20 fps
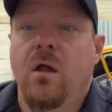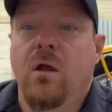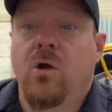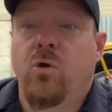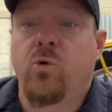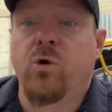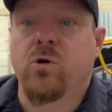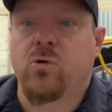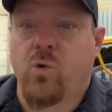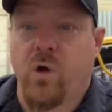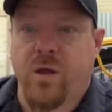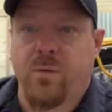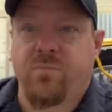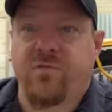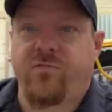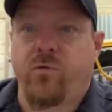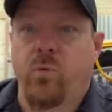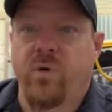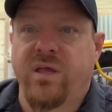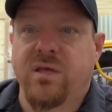Real quick,
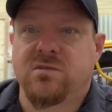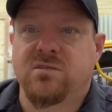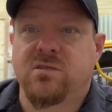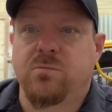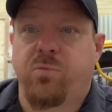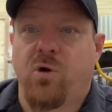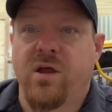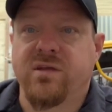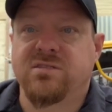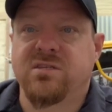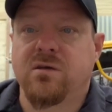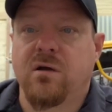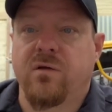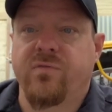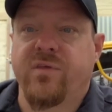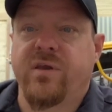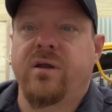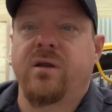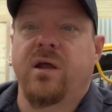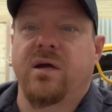before we get to the pricing on
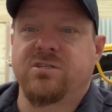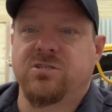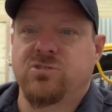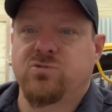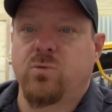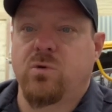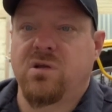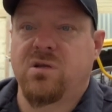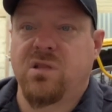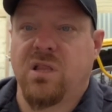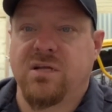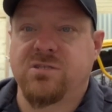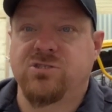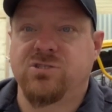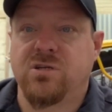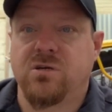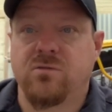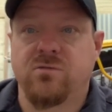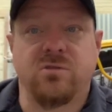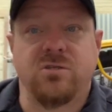there, I just wanted to let you
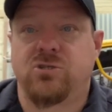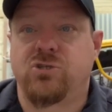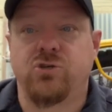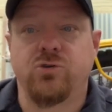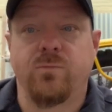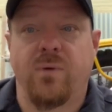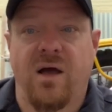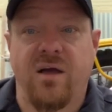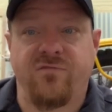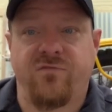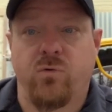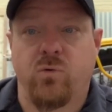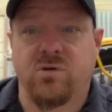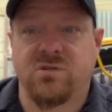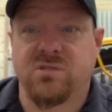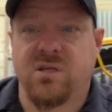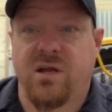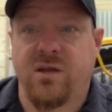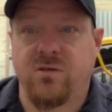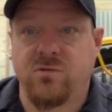know the 2x4s
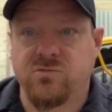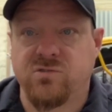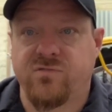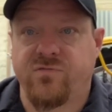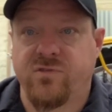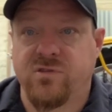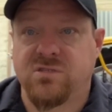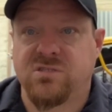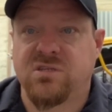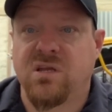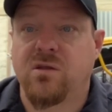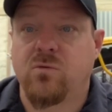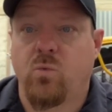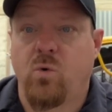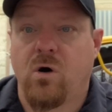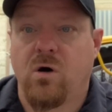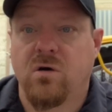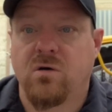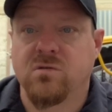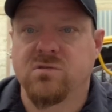that I use for the stud
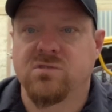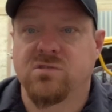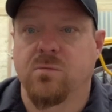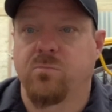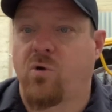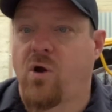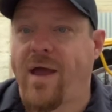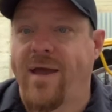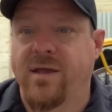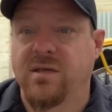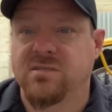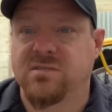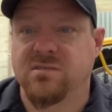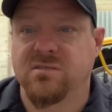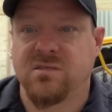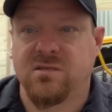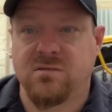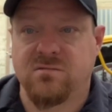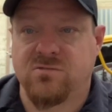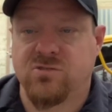walls, the brackets
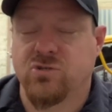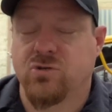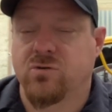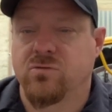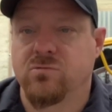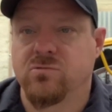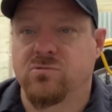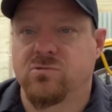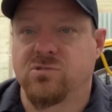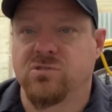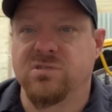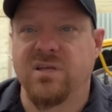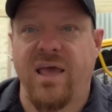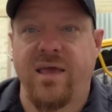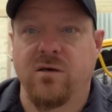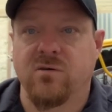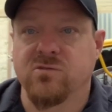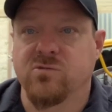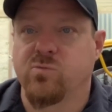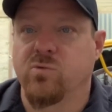and screws,
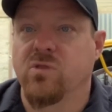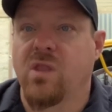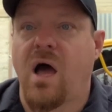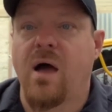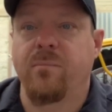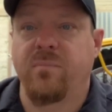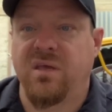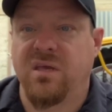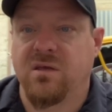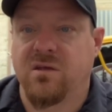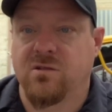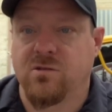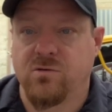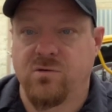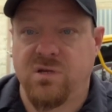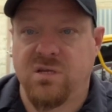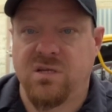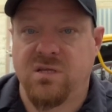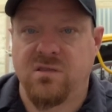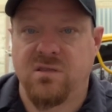nails will not be
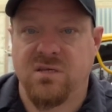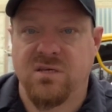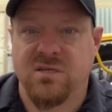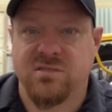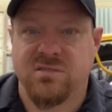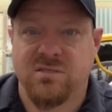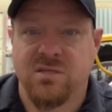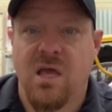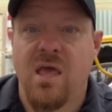included in this.